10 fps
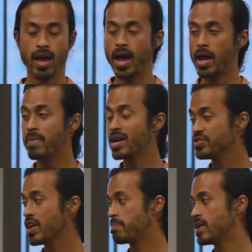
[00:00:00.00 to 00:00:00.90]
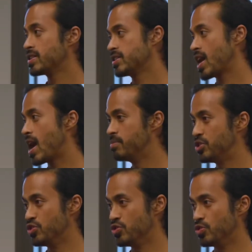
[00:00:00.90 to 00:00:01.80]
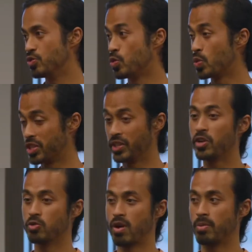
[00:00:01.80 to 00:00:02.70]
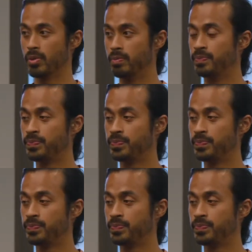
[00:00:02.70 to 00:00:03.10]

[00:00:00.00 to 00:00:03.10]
And imagine that person came to you with a legal problem.